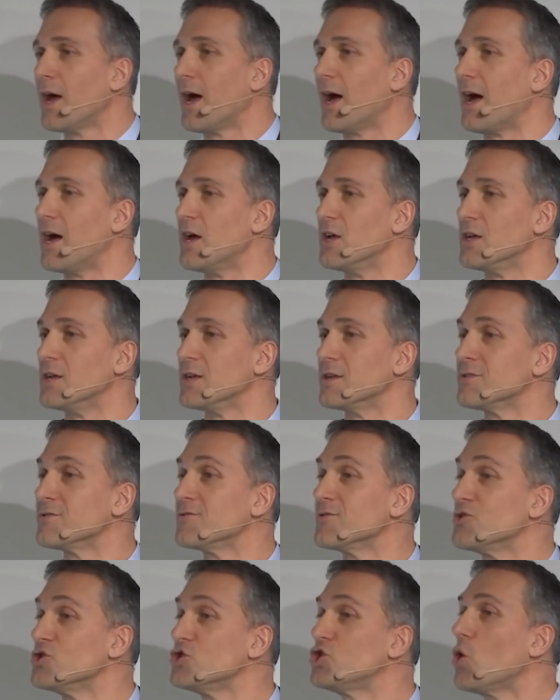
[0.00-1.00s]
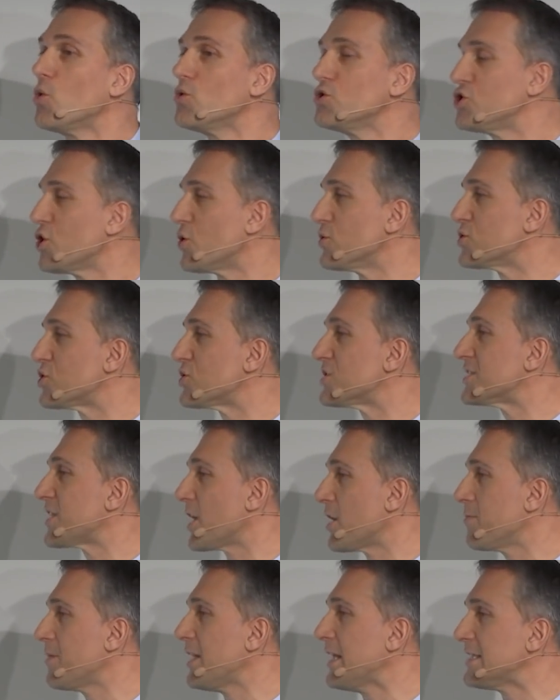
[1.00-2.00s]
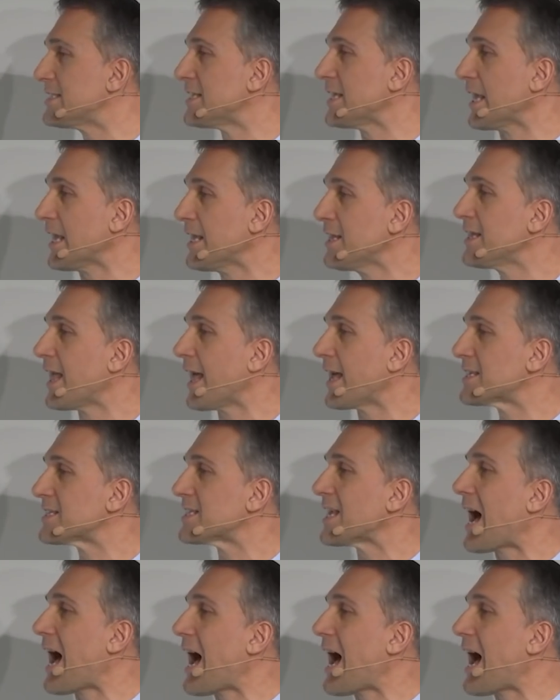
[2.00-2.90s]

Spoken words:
Dow Jones Sustainability Index